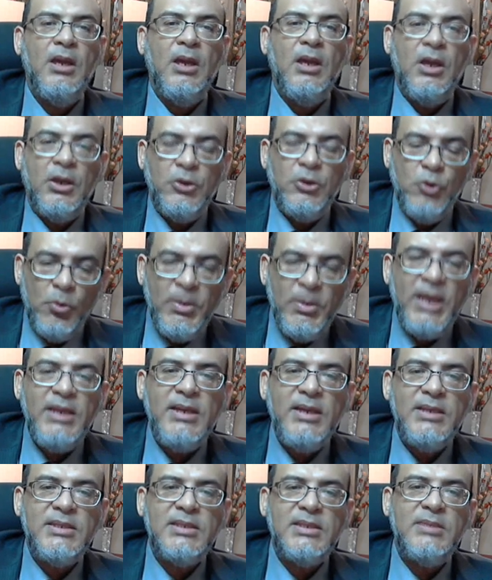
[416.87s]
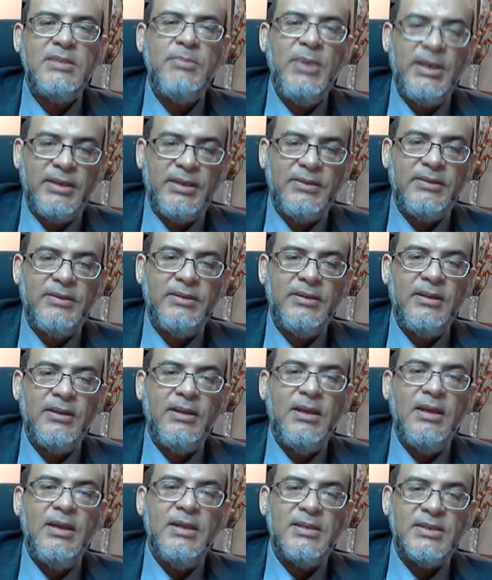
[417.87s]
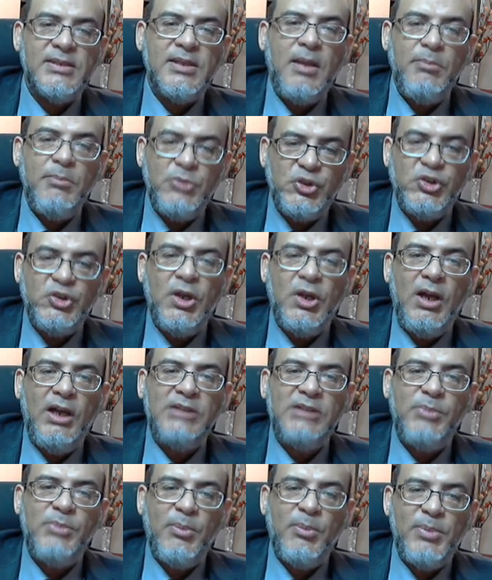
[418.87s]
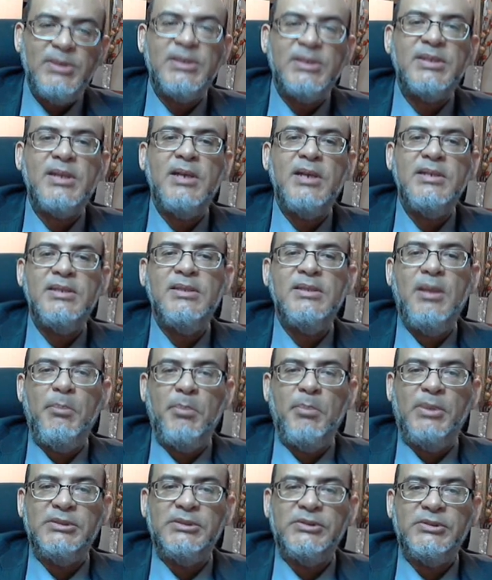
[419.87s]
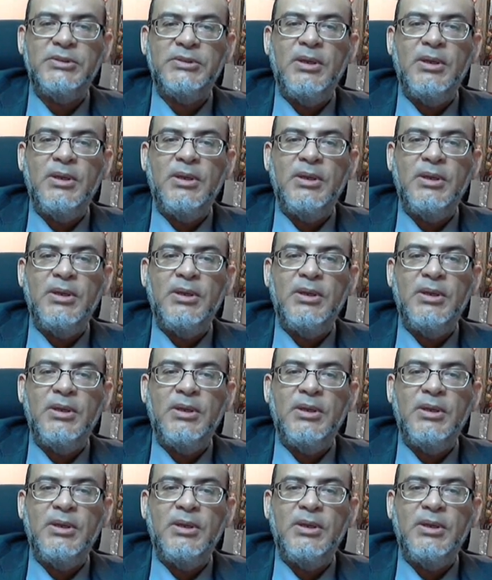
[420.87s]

you may expect some sharp, precise numbers,